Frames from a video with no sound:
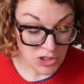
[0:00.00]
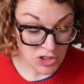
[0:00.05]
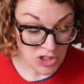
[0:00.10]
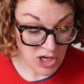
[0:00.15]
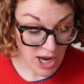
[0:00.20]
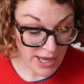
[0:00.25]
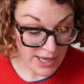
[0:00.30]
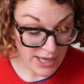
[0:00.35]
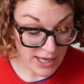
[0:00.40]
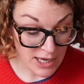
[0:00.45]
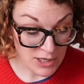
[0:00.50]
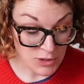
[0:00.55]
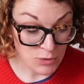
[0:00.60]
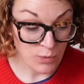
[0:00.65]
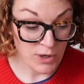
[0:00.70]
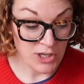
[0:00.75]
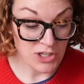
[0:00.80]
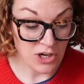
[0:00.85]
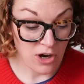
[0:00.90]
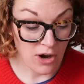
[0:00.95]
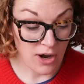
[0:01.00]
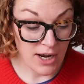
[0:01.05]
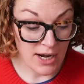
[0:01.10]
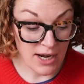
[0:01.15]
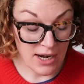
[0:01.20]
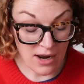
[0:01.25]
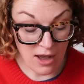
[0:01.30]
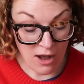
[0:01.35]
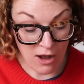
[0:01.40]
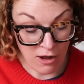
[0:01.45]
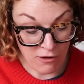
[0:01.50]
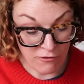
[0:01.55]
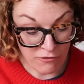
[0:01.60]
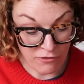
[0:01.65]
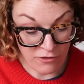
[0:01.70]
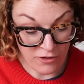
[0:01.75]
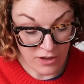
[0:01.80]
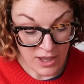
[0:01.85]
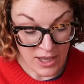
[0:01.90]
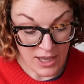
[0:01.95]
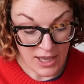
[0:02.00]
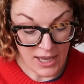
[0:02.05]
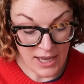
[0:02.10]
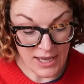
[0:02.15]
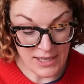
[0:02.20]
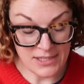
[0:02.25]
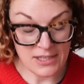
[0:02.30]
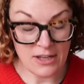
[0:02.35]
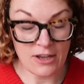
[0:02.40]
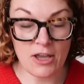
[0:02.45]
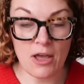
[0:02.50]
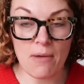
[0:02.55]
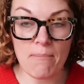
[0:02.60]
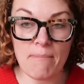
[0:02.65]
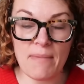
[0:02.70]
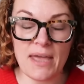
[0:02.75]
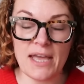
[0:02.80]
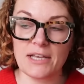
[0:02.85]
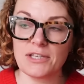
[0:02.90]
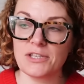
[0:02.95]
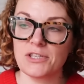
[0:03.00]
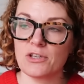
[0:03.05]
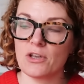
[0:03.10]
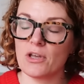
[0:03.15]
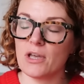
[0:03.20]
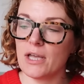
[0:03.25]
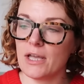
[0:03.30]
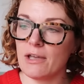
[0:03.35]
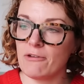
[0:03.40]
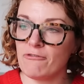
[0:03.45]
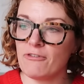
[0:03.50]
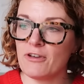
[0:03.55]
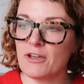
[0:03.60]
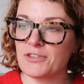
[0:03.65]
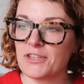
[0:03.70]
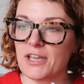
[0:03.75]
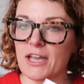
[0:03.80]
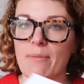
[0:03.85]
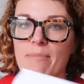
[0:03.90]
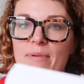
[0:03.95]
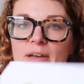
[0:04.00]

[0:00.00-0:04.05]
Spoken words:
jacket, which I love. It's like a mix. It feels like